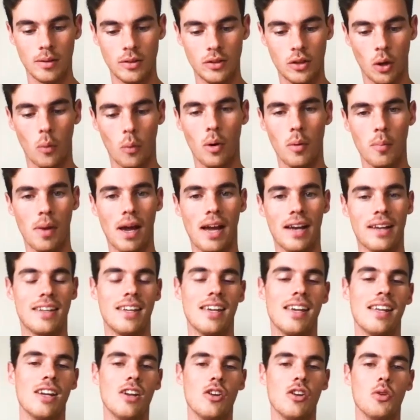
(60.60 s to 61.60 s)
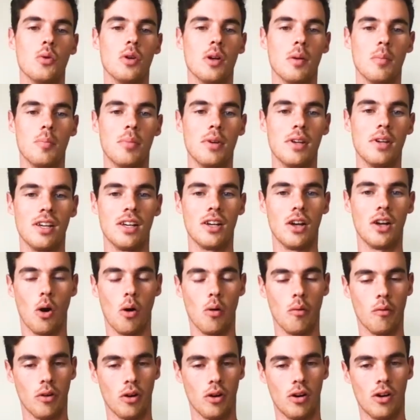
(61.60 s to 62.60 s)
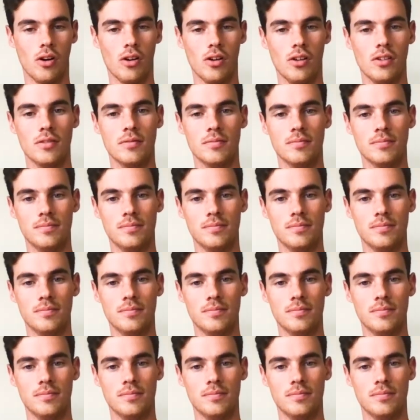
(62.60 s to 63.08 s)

going back in and doing a big overhaul.